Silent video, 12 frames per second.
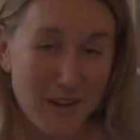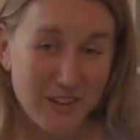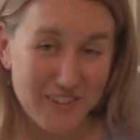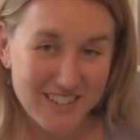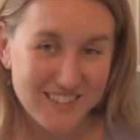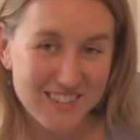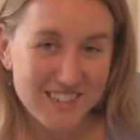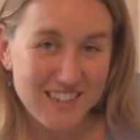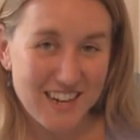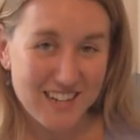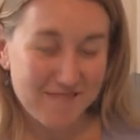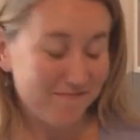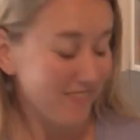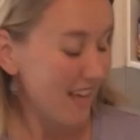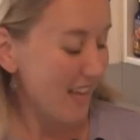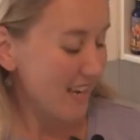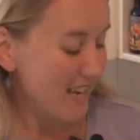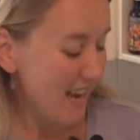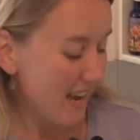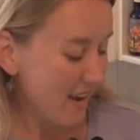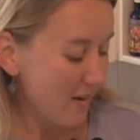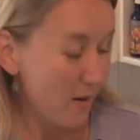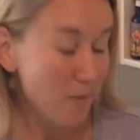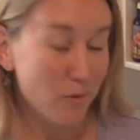my greens are done, and
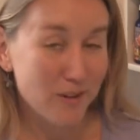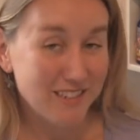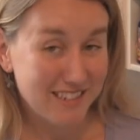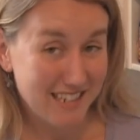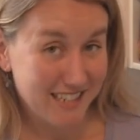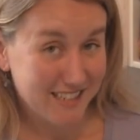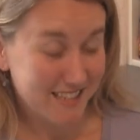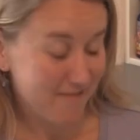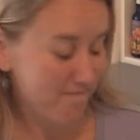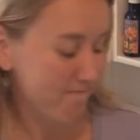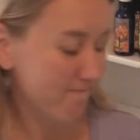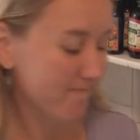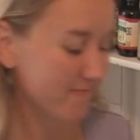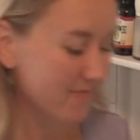now I'm going to taste them.